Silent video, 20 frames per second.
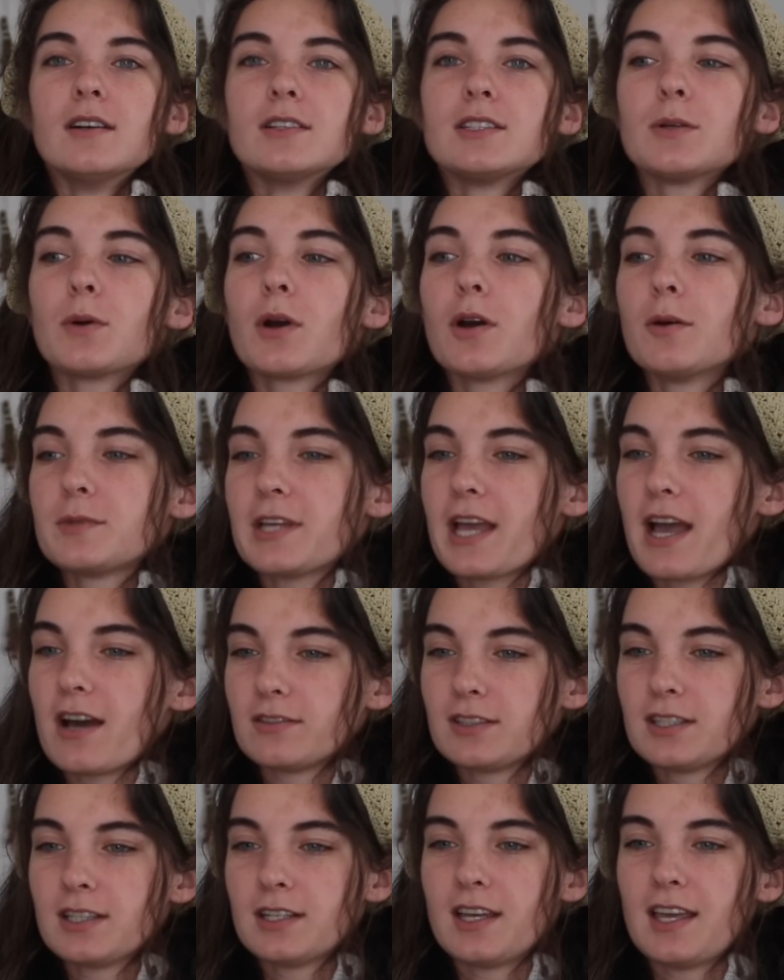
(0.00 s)
to our
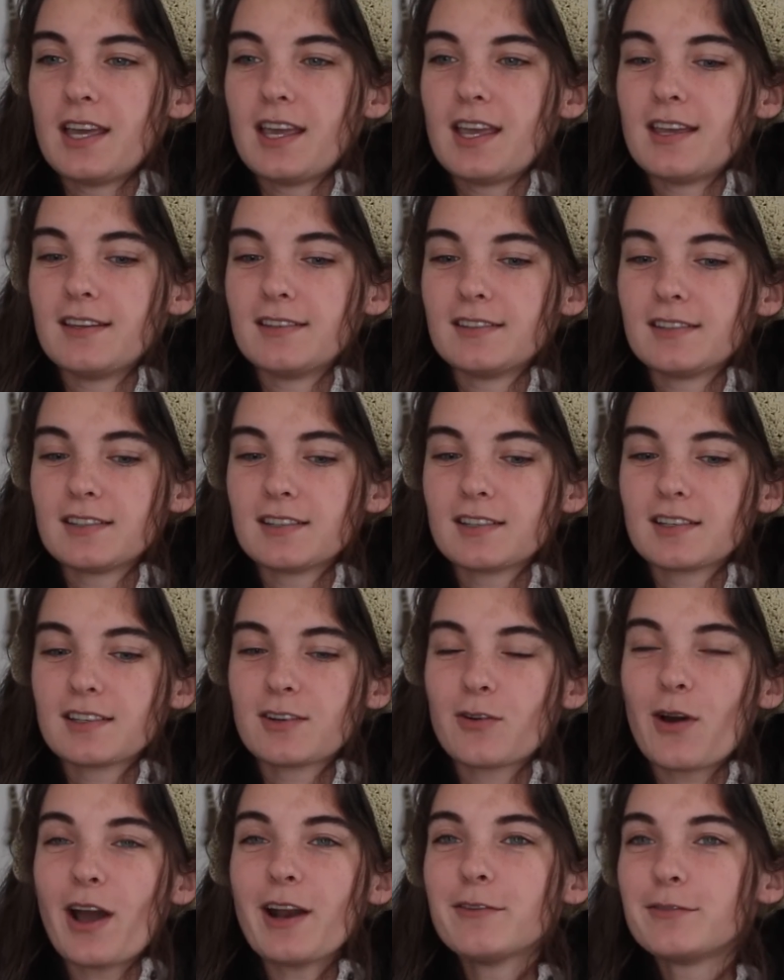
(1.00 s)
hometown and
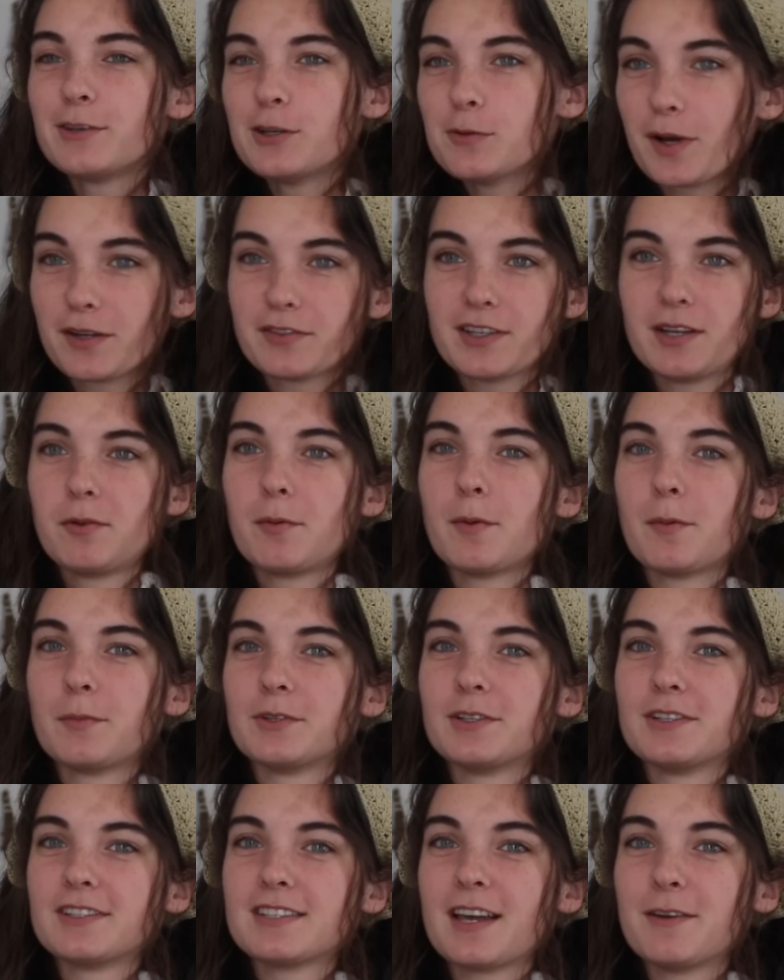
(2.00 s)
quite a few of my family
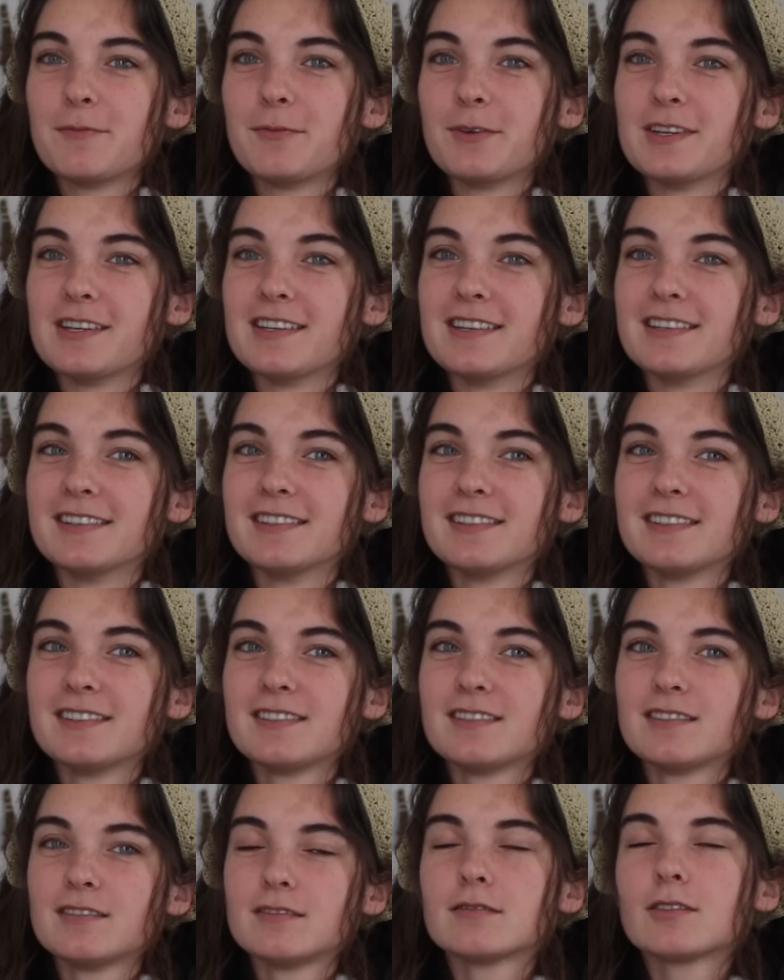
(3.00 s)
members have been
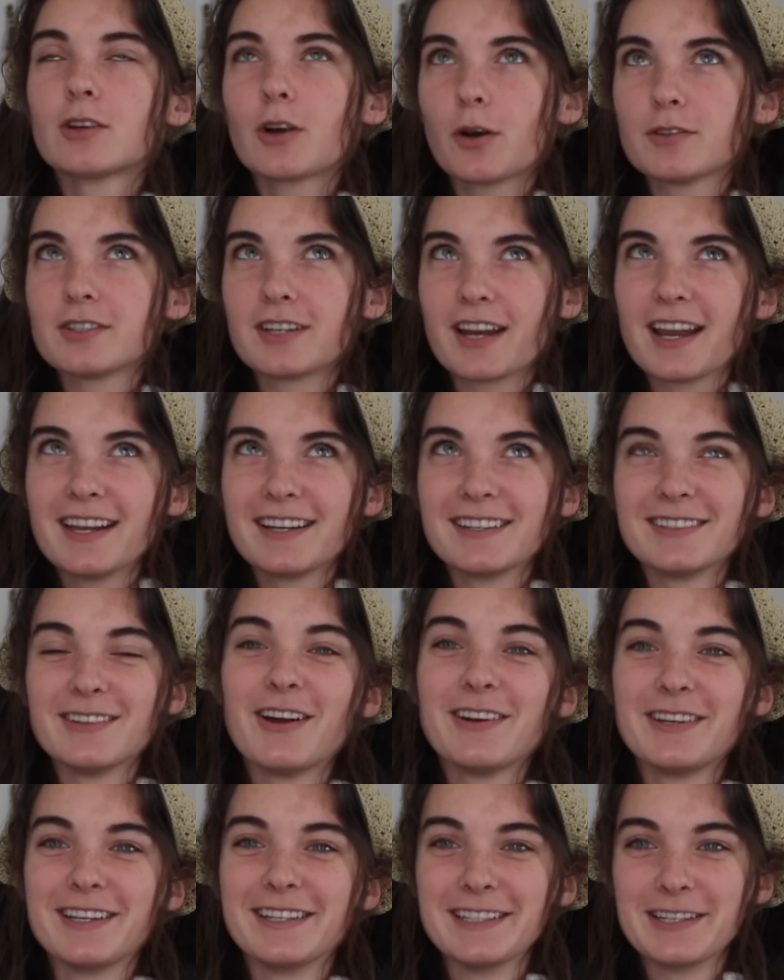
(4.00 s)
crocheting,
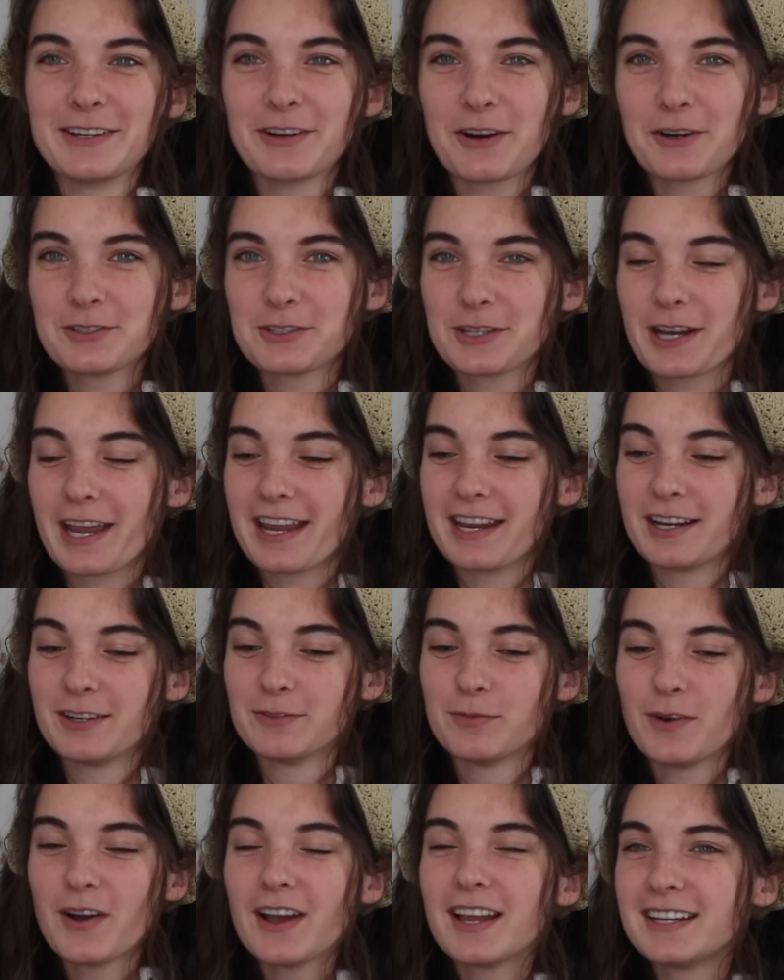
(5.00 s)
not knitting, crocheting,
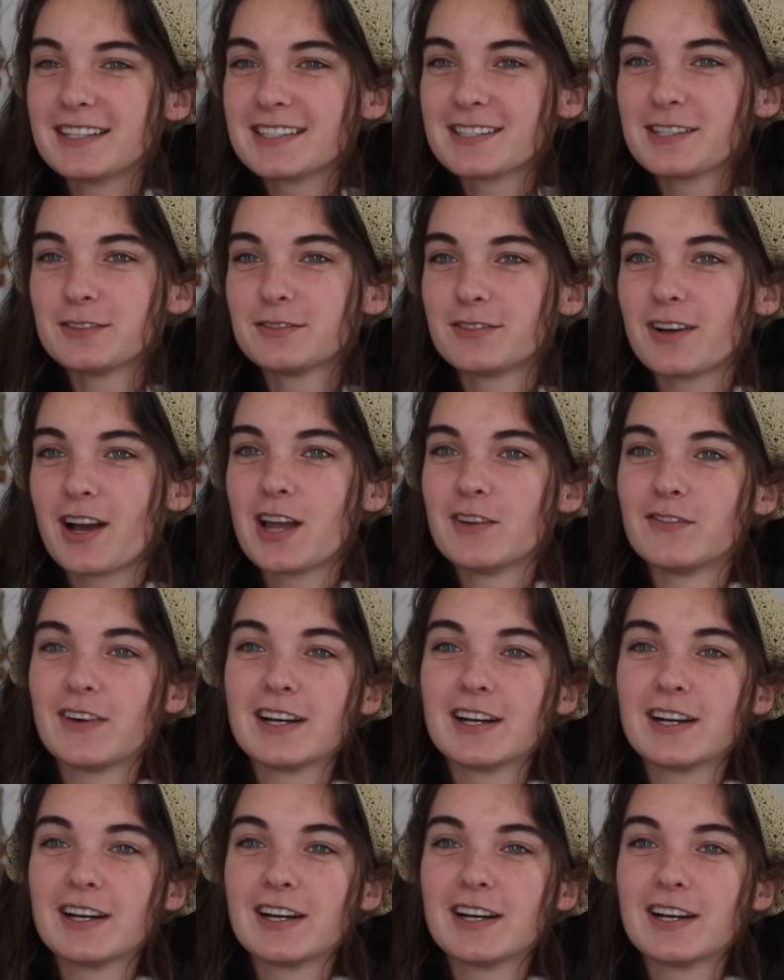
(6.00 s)
but it's still fun.